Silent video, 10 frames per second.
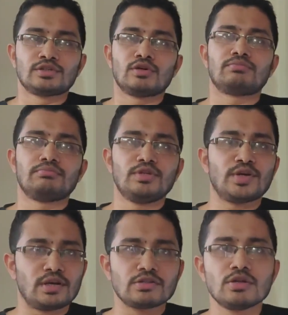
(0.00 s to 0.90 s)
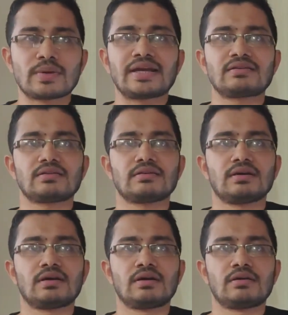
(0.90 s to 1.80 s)
So you can also look at,
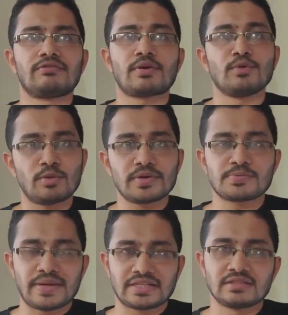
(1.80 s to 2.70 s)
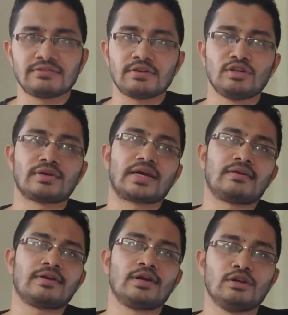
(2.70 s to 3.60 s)
from your perspective, you
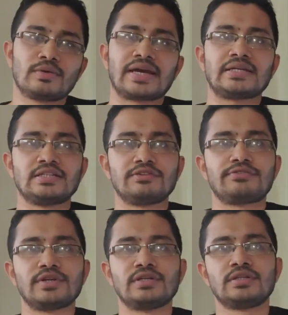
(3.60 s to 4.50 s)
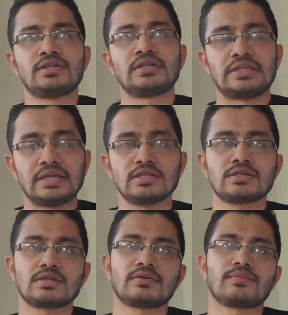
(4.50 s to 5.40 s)
can look at different
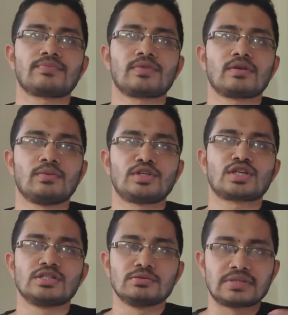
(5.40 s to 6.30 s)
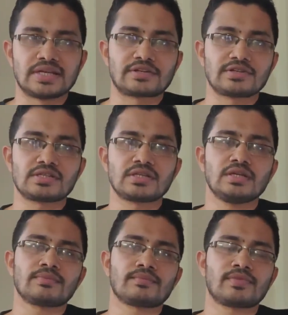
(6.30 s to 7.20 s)
things which consumes
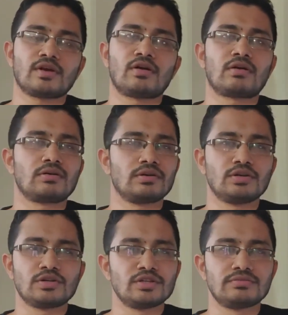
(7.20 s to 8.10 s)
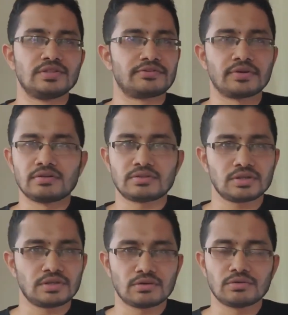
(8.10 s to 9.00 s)
electricity or your different
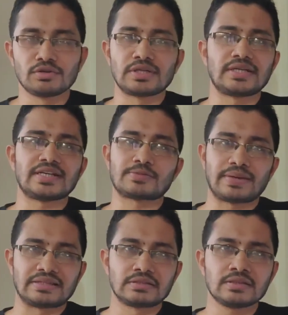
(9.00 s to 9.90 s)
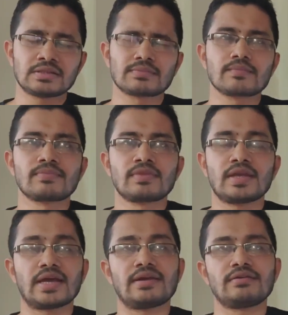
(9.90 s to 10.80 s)
utility expenses,
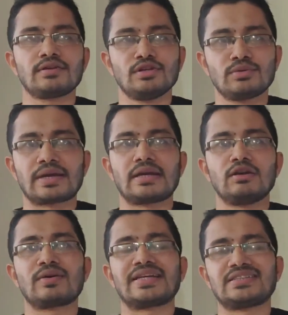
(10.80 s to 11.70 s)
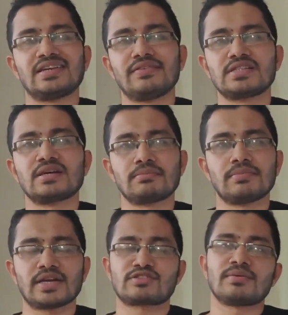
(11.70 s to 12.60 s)
and you can look at saving
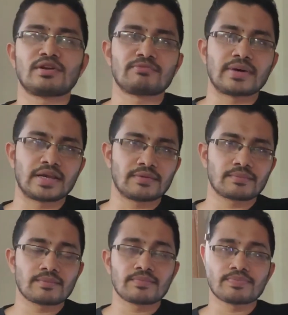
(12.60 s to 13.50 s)
some extra bit of money.